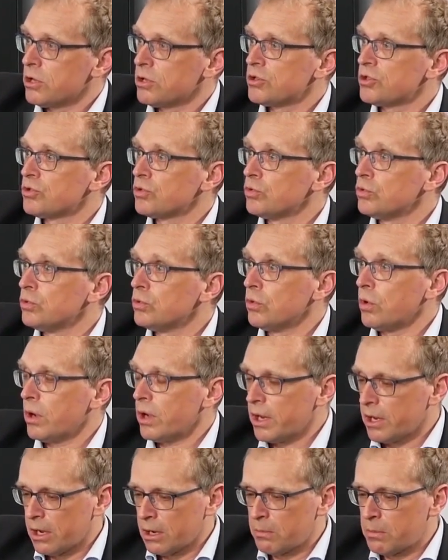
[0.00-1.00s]

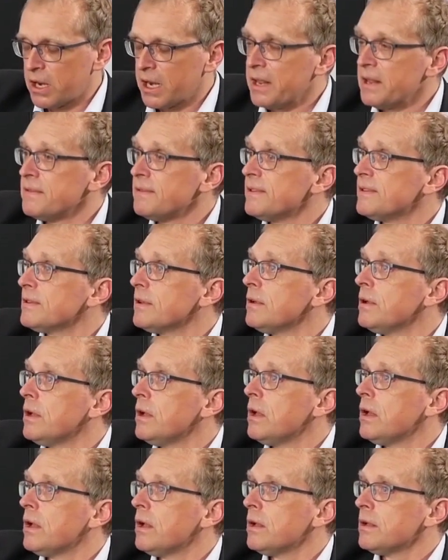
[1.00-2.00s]
to a plinth,
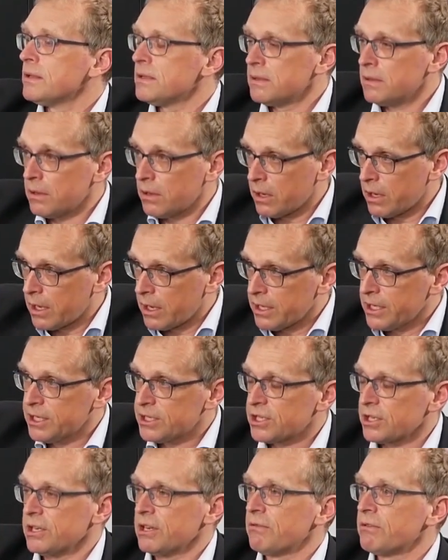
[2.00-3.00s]

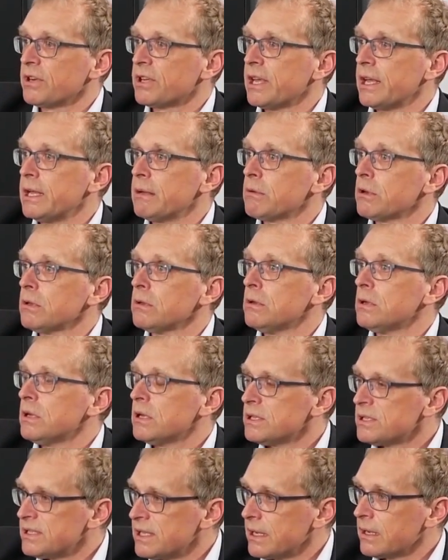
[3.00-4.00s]
each and every cable
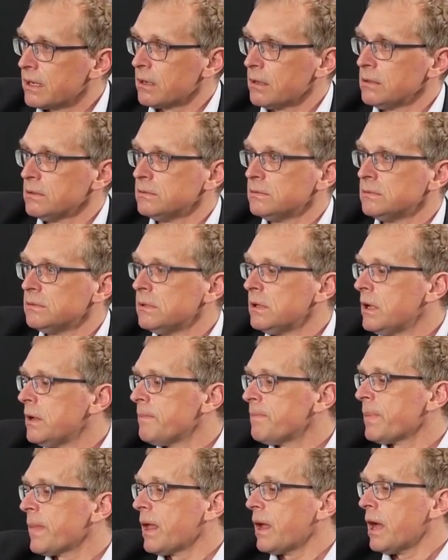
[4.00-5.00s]
single.
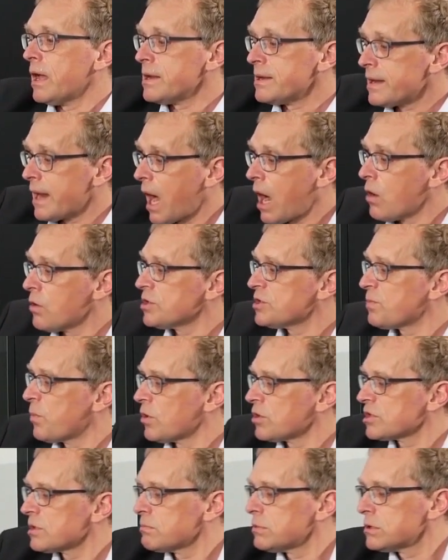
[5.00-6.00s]
And now it's
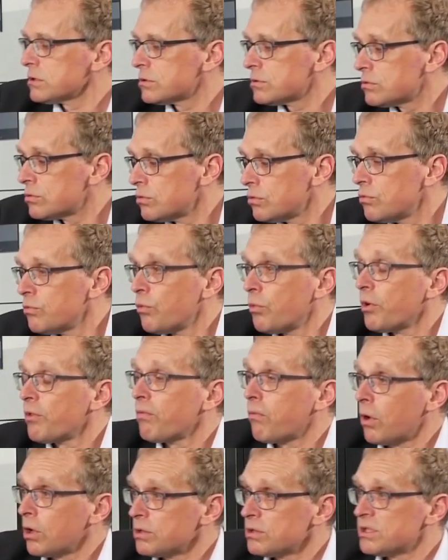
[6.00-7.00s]
possible with
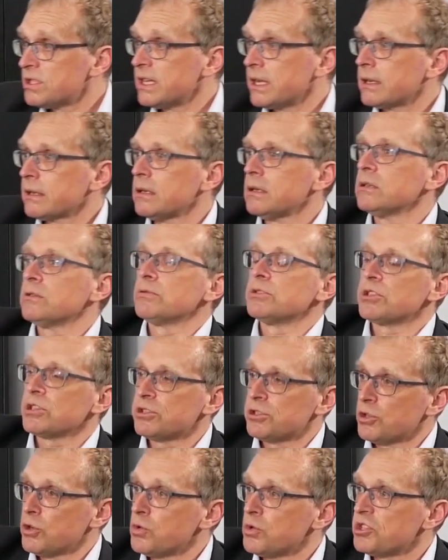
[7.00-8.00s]
one signal, you
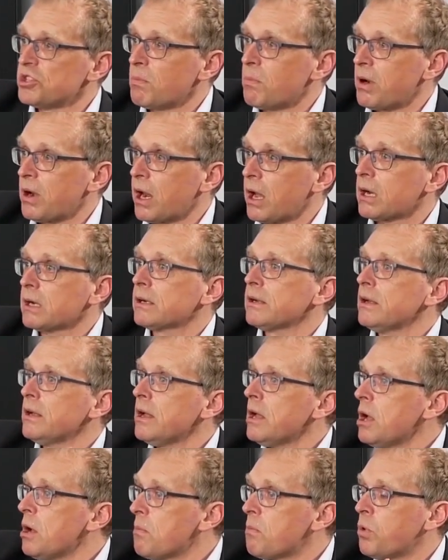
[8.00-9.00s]
just use the plug,
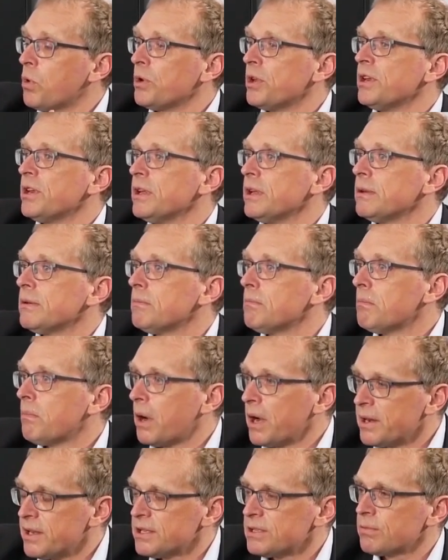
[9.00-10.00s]
put it in.
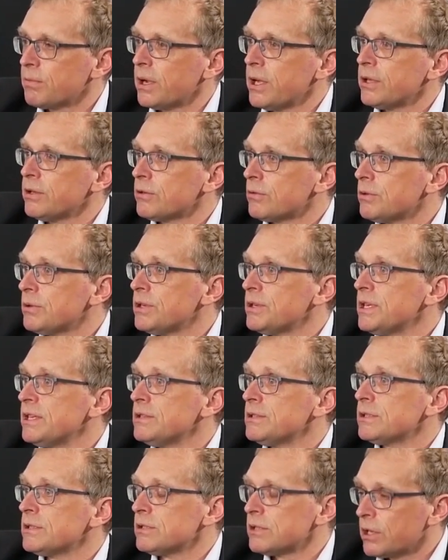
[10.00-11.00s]
By this way, you
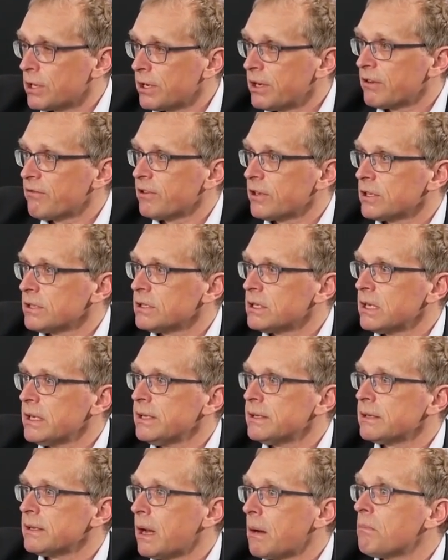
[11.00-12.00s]
reduce significantly
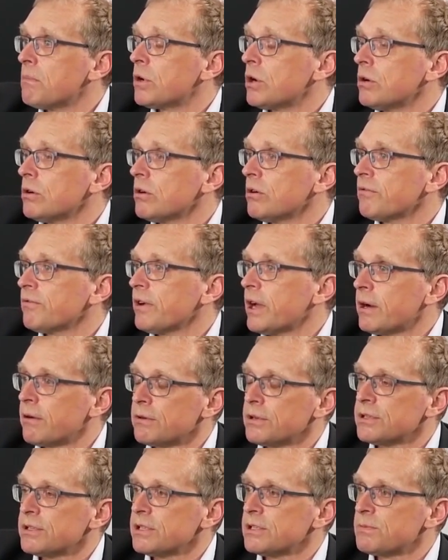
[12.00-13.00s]
the number of
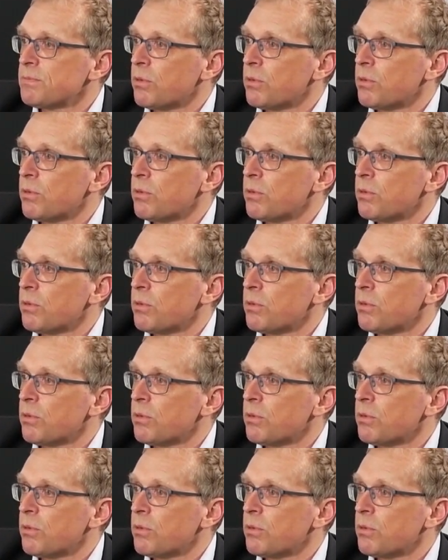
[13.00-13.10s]
errors it's